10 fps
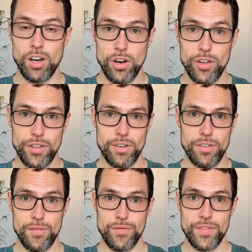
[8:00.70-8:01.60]
author.
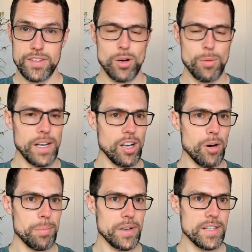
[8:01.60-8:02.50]
So many
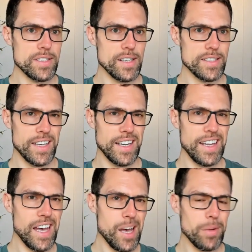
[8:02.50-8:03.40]
companies still say,
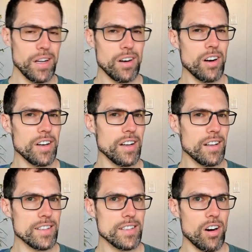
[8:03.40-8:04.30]
yeah, but our
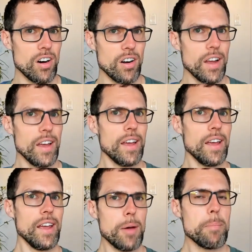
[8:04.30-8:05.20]
articles are
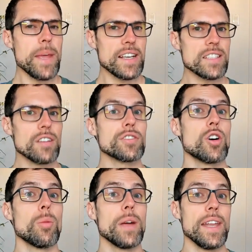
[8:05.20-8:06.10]
a mix of
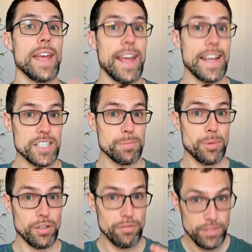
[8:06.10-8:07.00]
so many
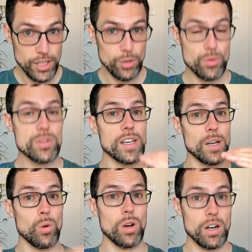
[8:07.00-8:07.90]
expert views
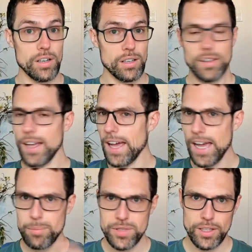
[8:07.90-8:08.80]
in one article.
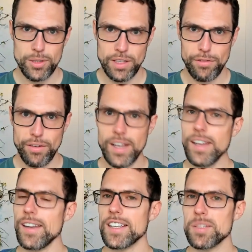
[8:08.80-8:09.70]
Absolutely
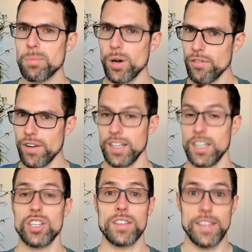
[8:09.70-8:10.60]
fine, that's
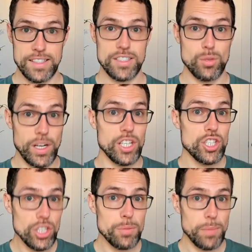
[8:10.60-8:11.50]
perfect. That's the way it
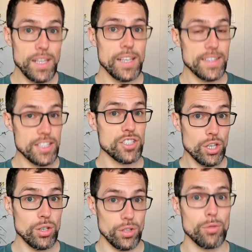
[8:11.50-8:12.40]
should be, and that's
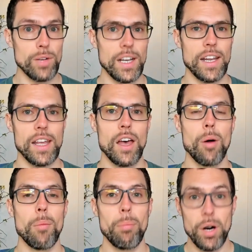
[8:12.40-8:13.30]
good, really.
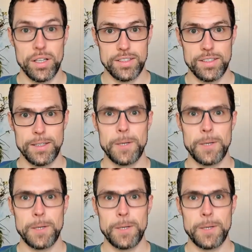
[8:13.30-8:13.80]
But